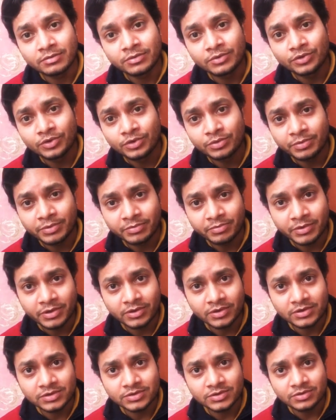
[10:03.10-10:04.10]
rude people
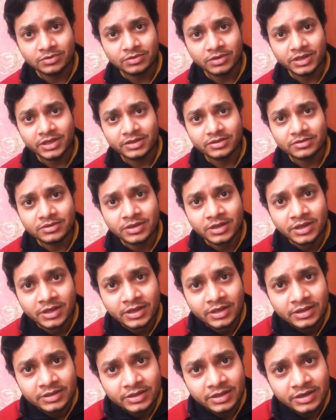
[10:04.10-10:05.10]
also.
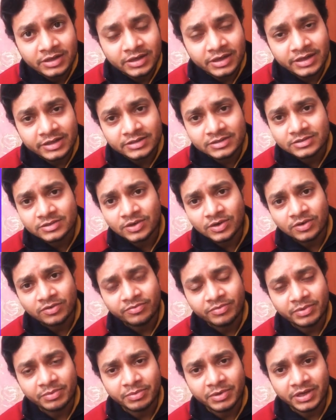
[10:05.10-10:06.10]
There are n sort
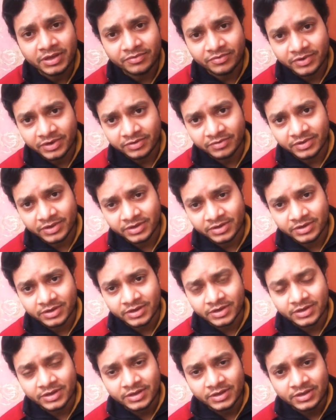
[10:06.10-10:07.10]
of people everywhere.
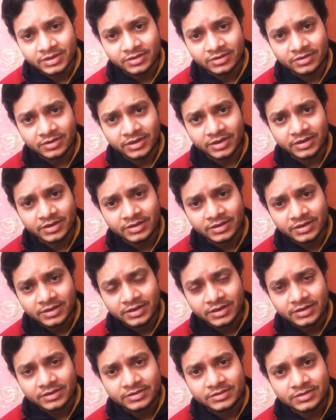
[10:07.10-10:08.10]
Okay,
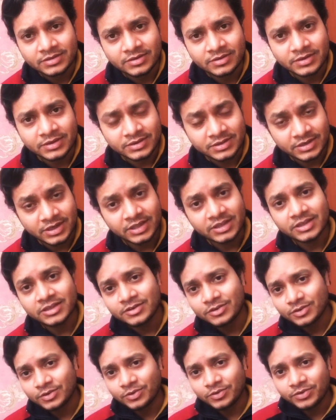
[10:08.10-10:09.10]
so it's nothing
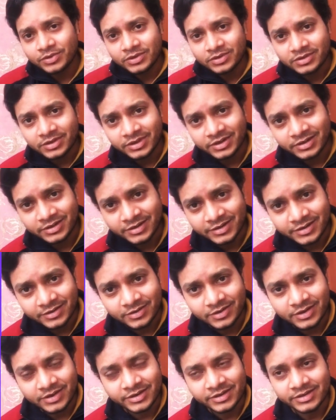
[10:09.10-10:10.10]
to do with country
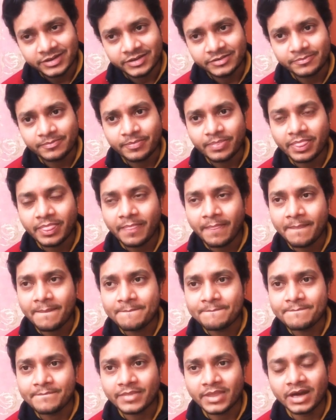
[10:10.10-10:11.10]
or anything.
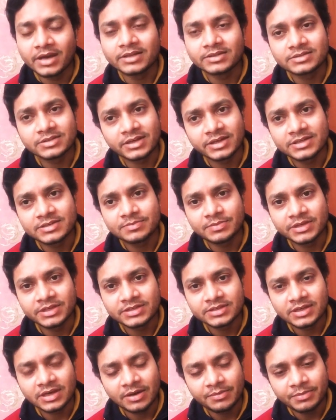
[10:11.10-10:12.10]
It's a nice
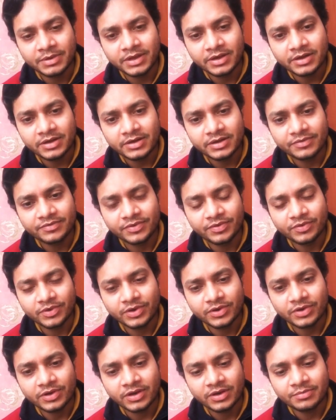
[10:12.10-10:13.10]
place. Come here if you
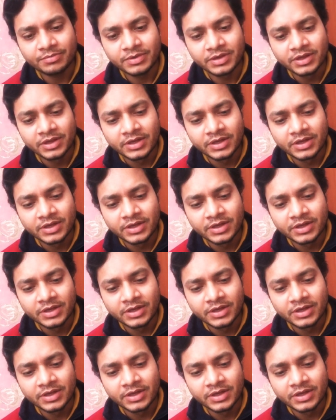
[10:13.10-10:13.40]
want to come.